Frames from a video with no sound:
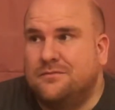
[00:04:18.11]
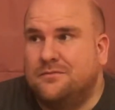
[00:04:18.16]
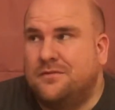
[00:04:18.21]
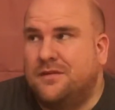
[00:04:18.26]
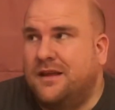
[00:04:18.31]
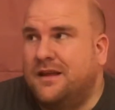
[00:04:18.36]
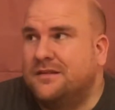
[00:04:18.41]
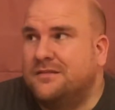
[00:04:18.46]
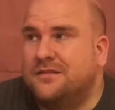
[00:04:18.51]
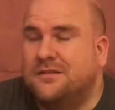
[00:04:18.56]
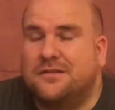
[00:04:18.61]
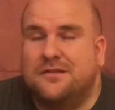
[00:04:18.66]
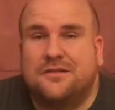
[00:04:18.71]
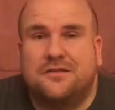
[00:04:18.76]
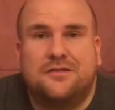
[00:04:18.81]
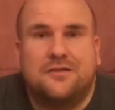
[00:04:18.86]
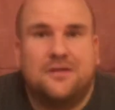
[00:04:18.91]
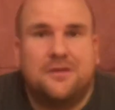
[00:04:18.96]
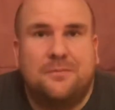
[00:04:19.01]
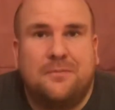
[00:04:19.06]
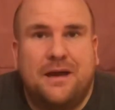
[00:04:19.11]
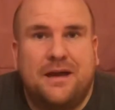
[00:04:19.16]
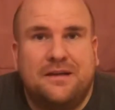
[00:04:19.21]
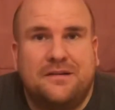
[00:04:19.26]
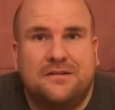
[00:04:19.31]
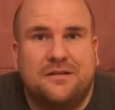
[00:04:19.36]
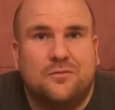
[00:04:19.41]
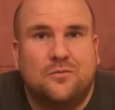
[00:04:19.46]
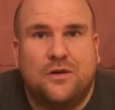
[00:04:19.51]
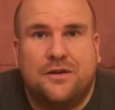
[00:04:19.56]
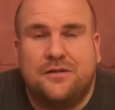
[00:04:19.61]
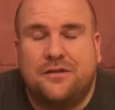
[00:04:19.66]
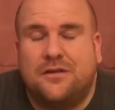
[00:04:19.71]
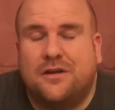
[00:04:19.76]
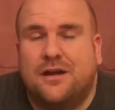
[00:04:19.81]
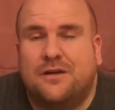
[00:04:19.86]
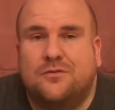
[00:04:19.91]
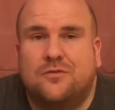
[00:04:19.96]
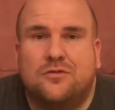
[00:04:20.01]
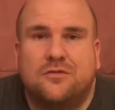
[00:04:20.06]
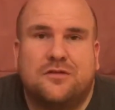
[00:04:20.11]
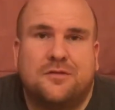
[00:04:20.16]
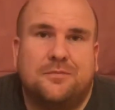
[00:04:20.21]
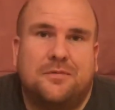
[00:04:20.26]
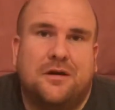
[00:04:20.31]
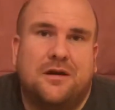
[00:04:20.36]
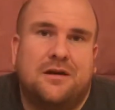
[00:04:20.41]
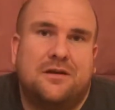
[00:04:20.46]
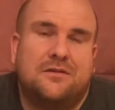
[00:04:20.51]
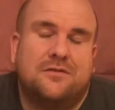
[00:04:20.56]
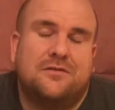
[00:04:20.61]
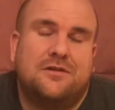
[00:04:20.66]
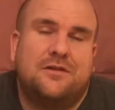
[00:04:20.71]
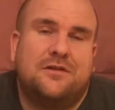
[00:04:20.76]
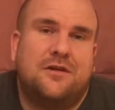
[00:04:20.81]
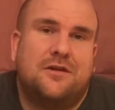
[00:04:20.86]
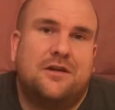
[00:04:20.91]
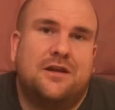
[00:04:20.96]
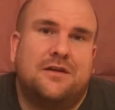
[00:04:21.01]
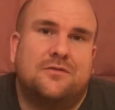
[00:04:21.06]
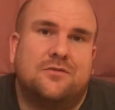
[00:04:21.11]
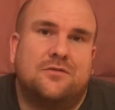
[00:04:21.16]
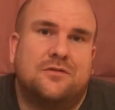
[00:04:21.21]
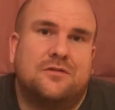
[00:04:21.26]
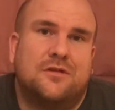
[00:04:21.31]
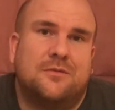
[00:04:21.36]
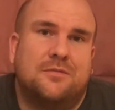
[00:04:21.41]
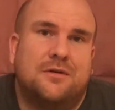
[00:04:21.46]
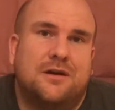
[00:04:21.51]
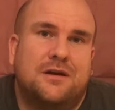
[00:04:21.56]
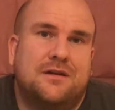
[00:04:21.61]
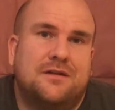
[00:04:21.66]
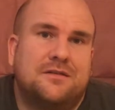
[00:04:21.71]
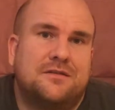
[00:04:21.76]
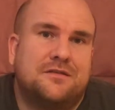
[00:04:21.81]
Teslas are still amazing whether you have autopilot or you don't have autopilot.